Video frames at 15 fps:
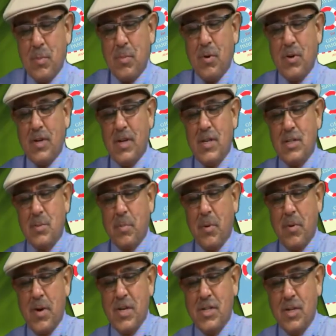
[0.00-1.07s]
book
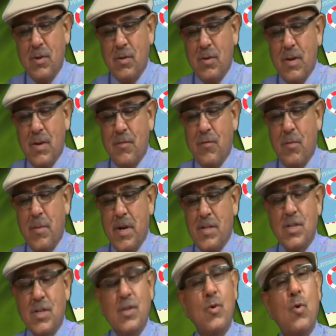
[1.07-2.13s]
inspirational,
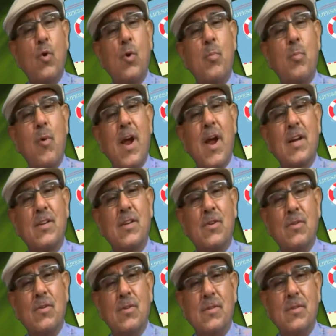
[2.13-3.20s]
information, or practical?